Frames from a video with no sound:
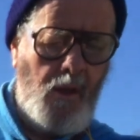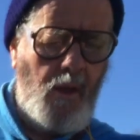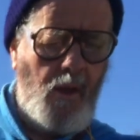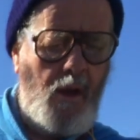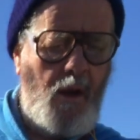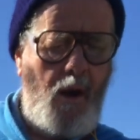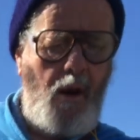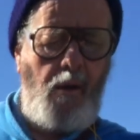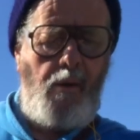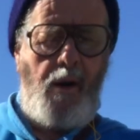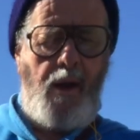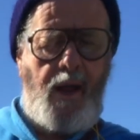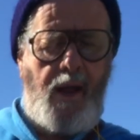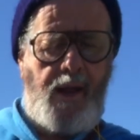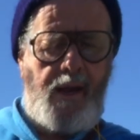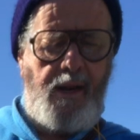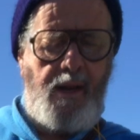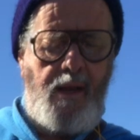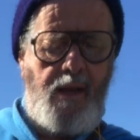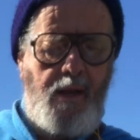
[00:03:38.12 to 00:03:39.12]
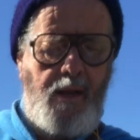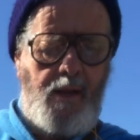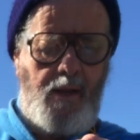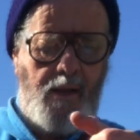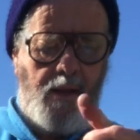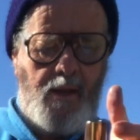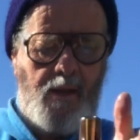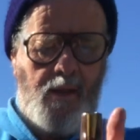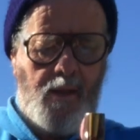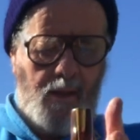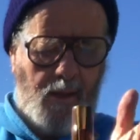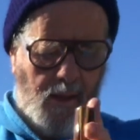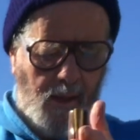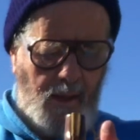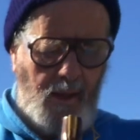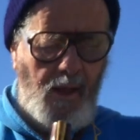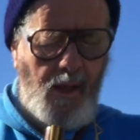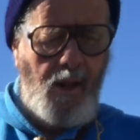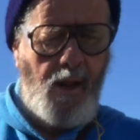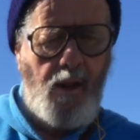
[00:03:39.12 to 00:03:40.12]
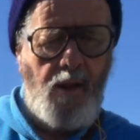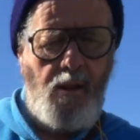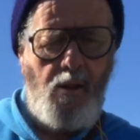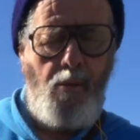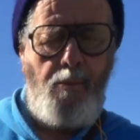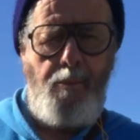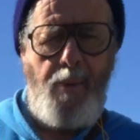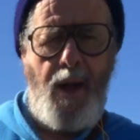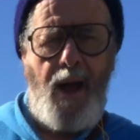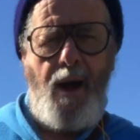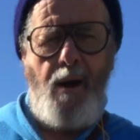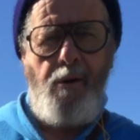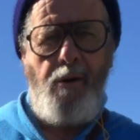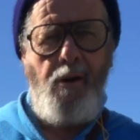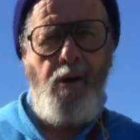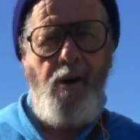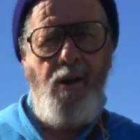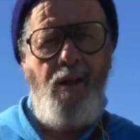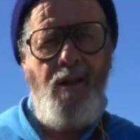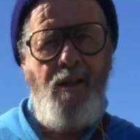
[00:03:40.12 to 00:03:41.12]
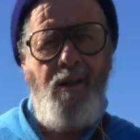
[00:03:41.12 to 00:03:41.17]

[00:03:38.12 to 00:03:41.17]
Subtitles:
All right, a little powder,